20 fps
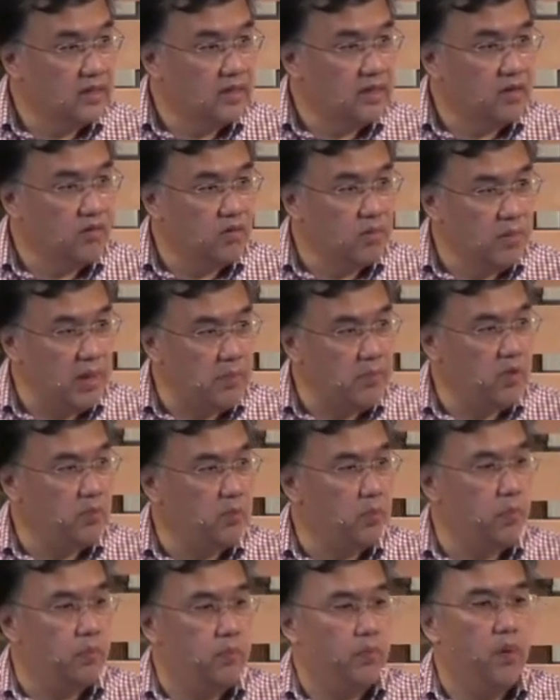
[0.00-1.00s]
Remember
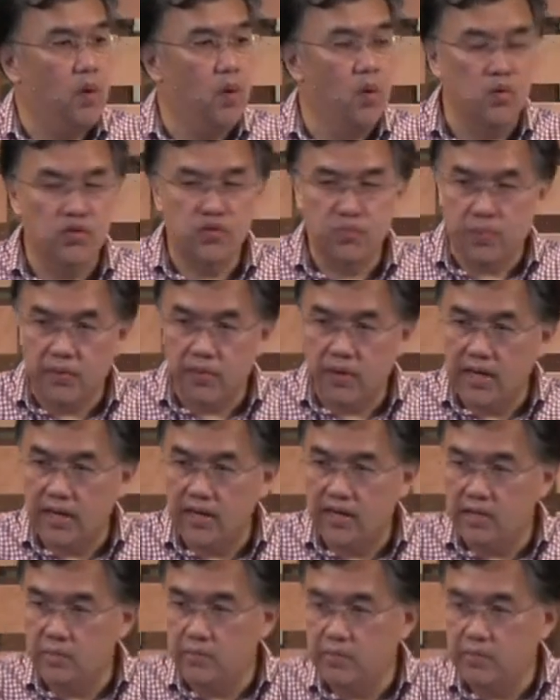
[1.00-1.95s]
Paul's prayer at the